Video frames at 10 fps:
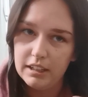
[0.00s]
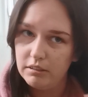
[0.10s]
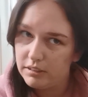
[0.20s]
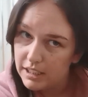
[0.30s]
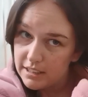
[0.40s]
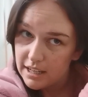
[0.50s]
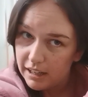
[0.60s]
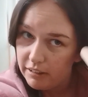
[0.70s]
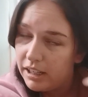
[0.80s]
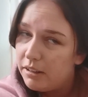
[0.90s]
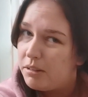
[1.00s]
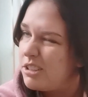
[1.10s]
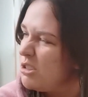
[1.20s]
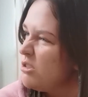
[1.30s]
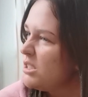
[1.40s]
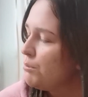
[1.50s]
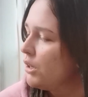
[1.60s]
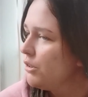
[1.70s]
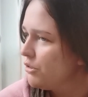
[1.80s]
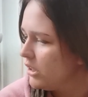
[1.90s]
out this area. I'd usually
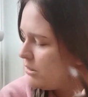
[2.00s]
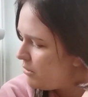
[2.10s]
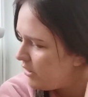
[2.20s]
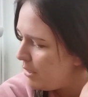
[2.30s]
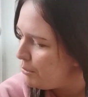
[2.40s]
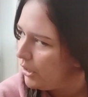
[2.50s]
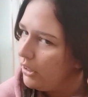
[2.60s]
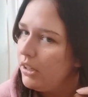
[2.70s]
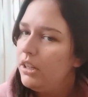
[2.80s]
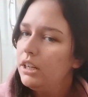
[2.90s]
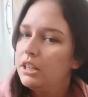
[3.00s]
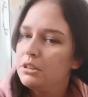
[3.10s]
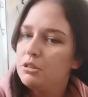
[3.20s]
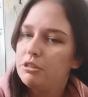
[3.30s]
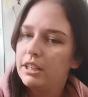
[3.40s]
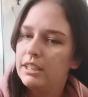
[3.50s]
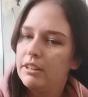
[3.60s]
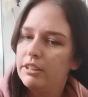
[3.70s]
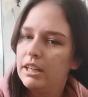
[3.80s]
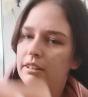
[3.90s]
blow dry it to be fair, but I do straighten that
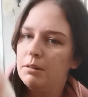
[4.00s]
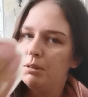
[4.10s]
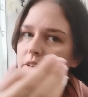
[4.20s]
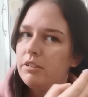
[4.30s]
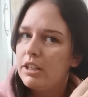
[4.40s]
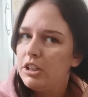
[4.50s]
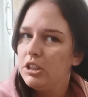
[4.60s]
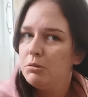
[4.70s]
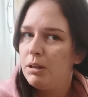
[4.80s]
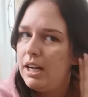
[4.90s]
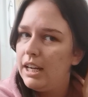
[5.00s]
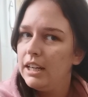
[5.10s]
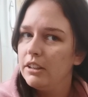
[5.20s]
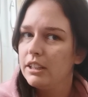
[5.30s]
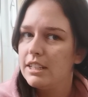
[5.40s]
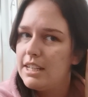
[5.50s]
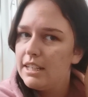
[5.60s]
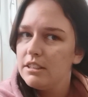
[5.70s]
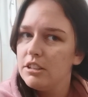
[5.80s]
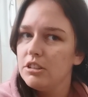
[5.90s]
every now and then. But if I curl my hair, like I
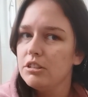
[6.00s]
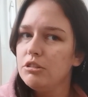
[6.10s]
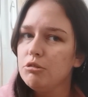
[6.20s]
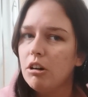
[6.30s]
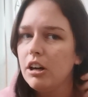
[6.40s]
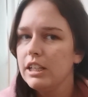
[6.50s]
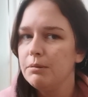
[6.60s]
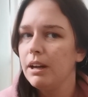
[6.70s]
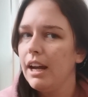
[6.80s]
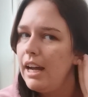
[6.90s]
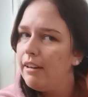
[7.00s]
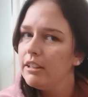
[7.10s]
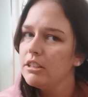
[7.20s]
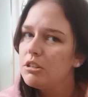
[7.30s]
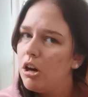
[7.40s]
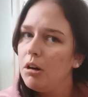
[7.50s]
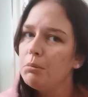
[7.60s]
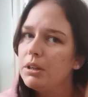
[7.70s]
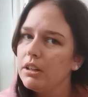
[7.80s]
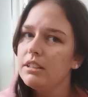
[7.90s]
tend to just dry my hair at the
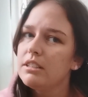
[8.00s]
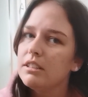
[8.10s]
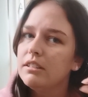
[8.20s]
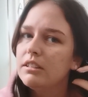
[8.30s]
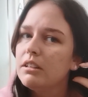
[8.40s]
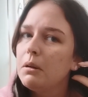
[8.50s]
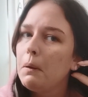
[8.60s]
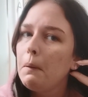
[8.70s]
top nice and,